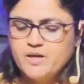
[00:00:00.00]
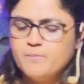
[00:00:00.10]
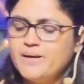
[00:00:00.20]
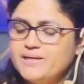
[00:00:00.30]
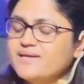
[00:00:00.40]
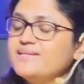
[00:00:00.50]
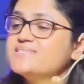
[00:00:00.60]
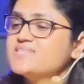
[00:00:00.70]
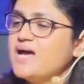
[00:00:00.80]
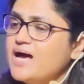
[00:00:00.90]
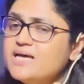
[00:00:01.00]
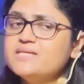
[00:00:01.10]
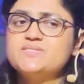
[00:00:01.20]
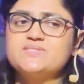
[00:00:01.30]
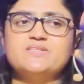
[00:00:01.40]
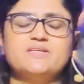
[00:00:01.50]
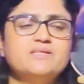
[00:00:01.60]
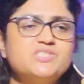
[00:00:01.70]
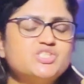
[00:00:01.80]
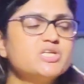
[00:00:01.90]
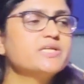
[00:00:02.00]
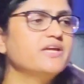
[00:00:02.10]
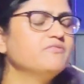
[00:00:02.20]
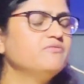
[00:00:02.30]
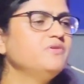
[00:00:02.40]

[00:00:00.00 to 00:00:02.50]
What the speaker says: But it is us, the children,